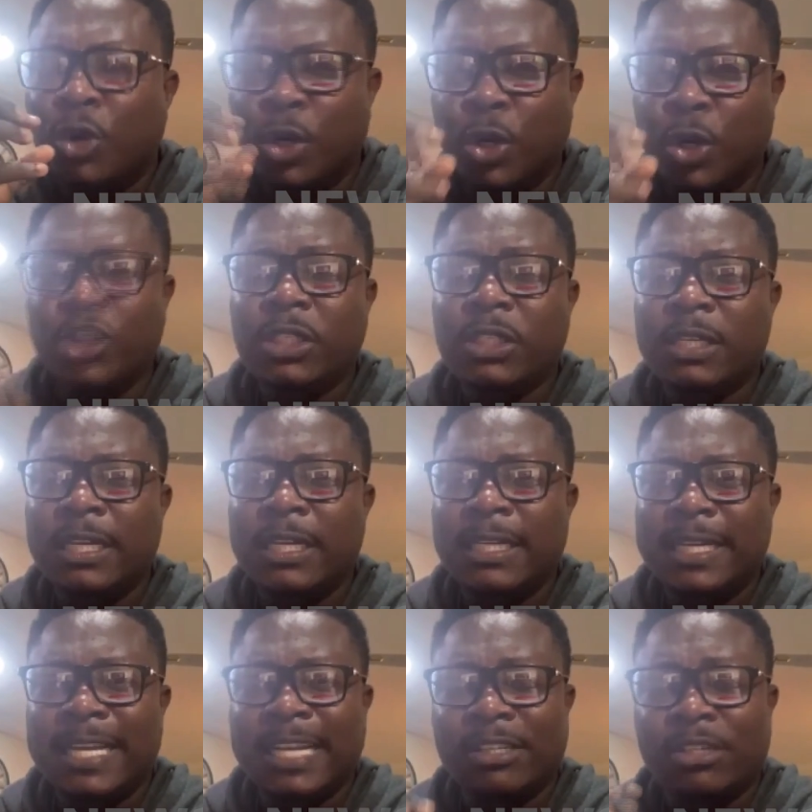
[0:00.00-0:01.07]
good.
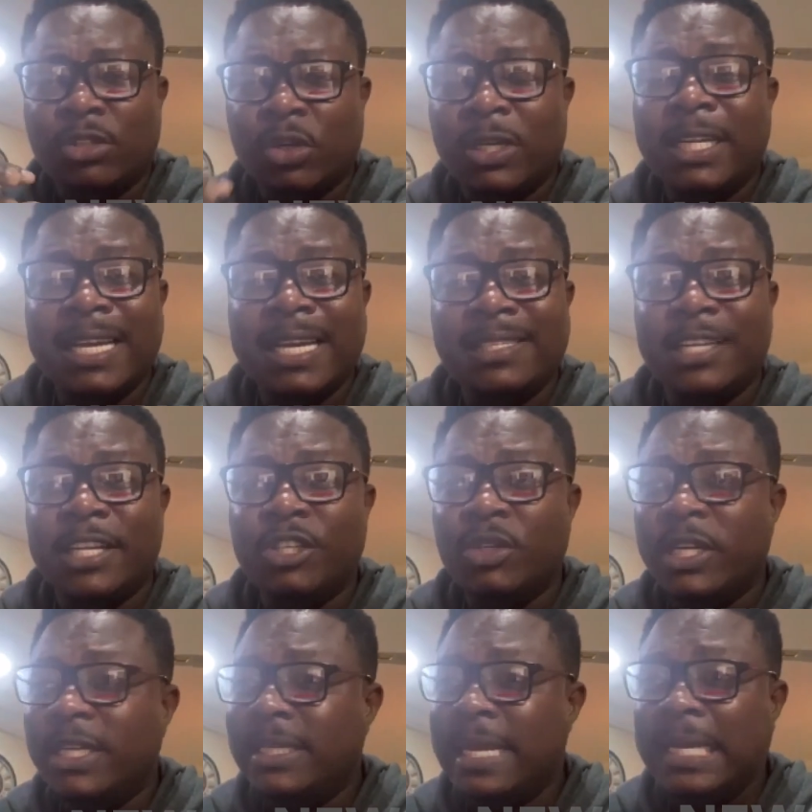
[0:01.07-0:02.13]
They are solid as a
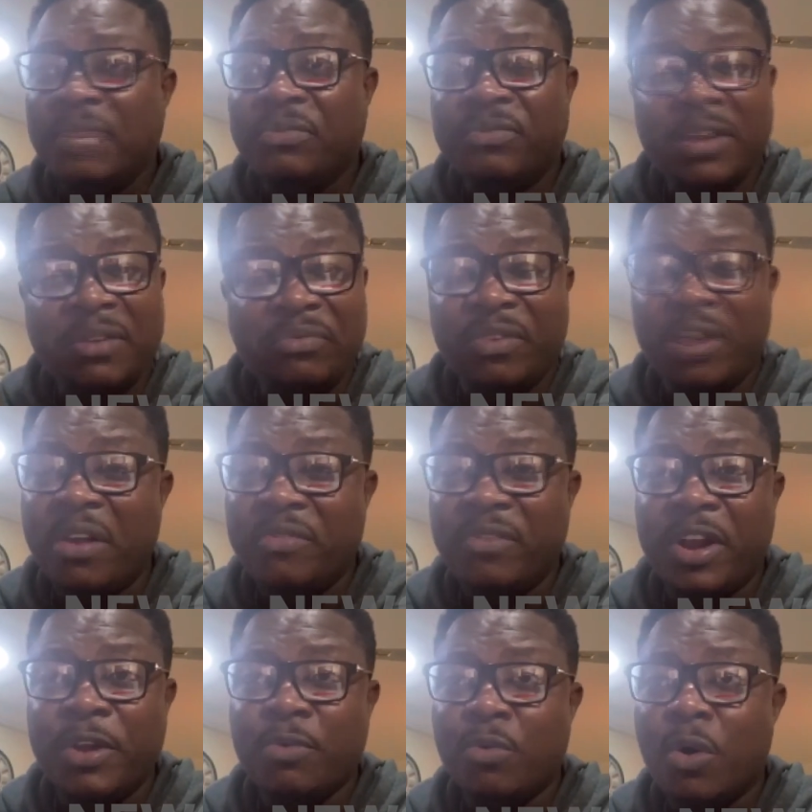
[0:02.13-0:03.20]
unit. They defend very,
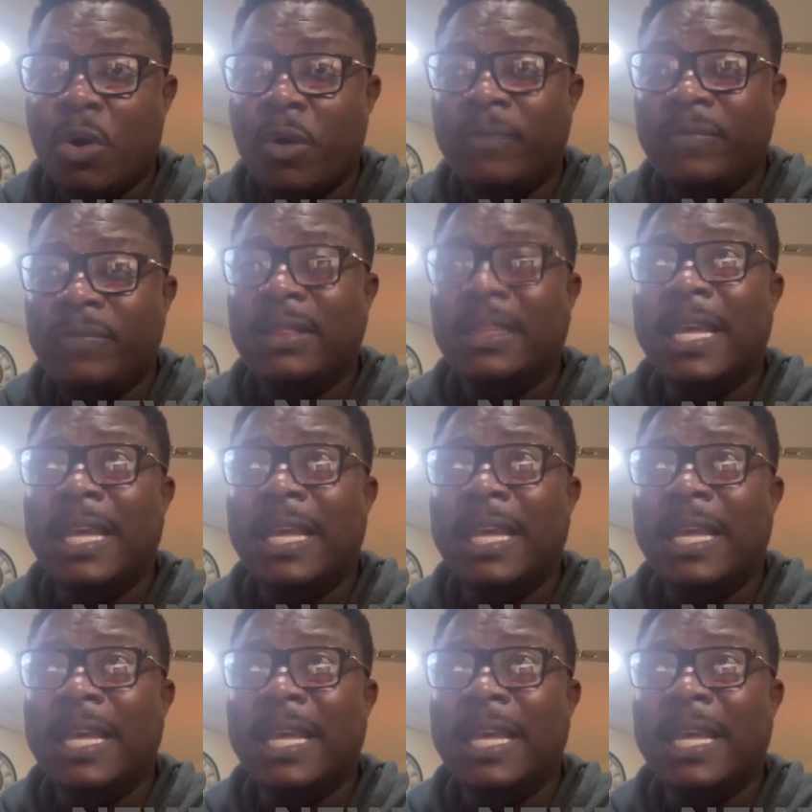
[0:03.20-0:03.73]
very well.